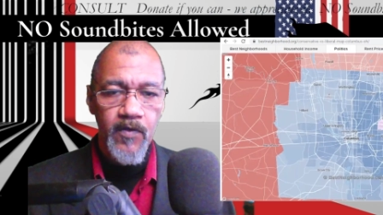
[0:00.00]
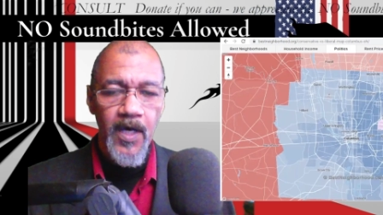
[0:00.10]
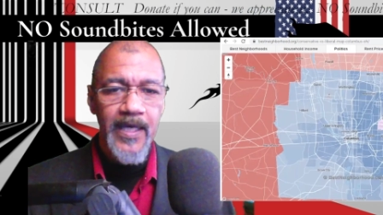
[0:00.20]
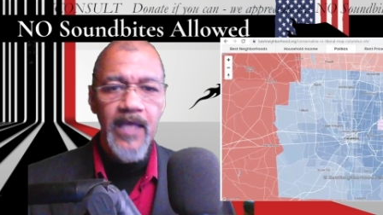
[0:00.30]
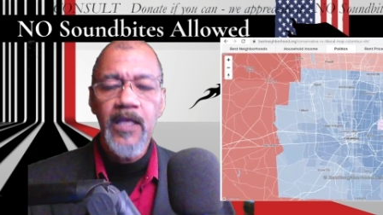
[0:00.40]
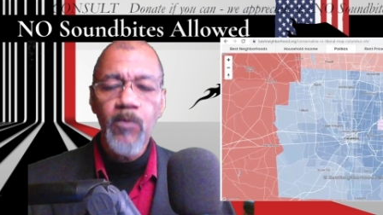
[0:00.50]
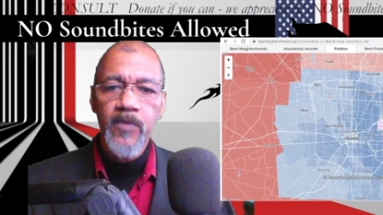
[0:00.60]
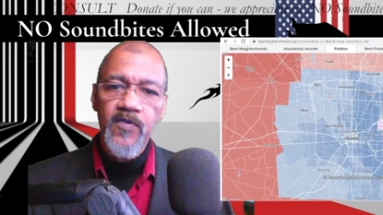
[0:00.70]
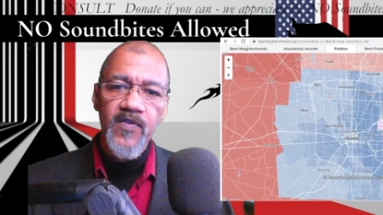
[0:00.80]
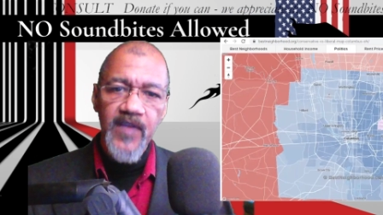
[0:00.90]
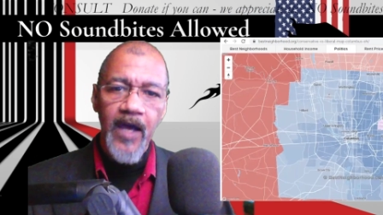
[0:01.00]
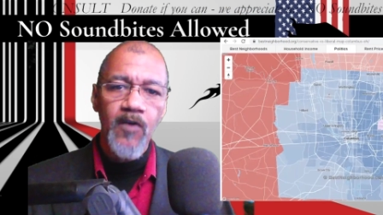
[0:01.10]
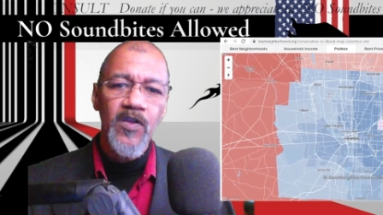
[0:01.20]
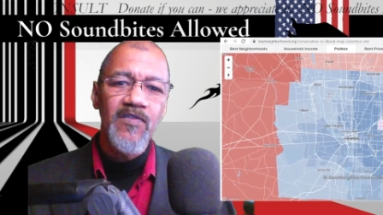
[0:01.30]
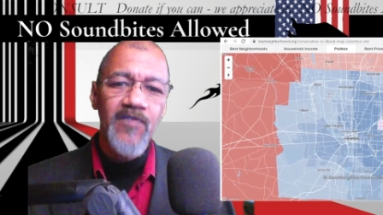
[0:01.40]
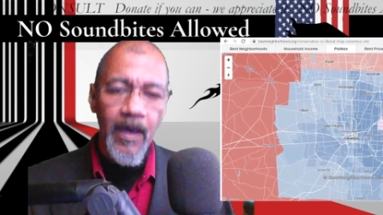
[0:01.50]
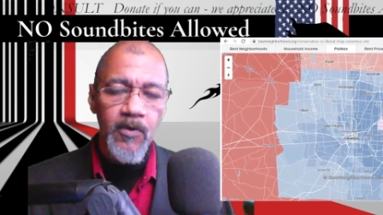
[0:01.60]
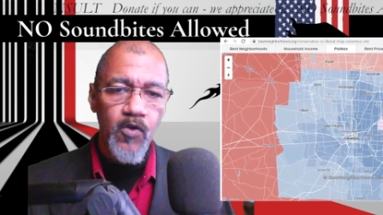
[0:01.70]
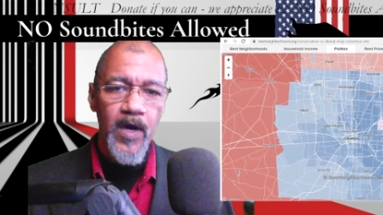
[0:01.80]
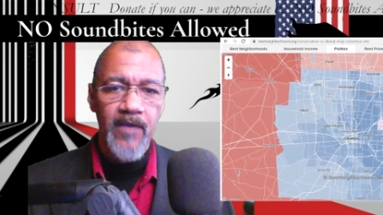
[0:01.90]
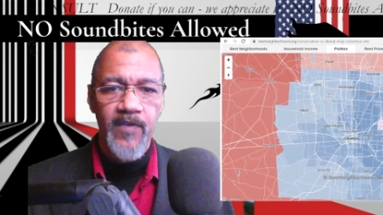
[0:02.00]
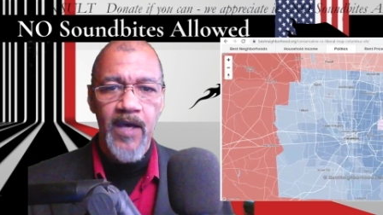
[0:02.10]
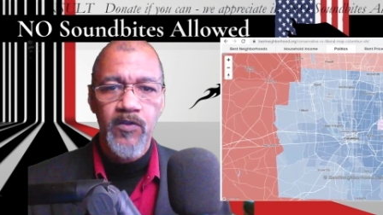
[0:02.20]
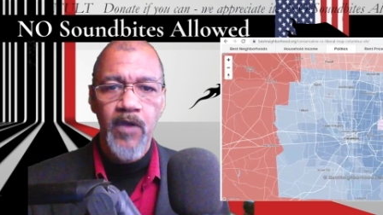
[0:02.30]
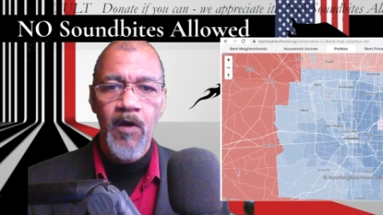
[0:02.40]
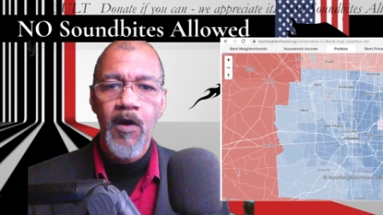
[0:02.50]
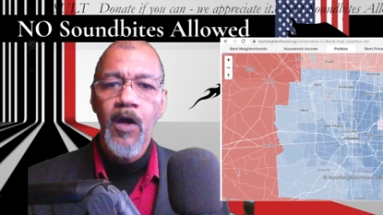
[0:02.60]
Again, he wants to scare the Democrats out there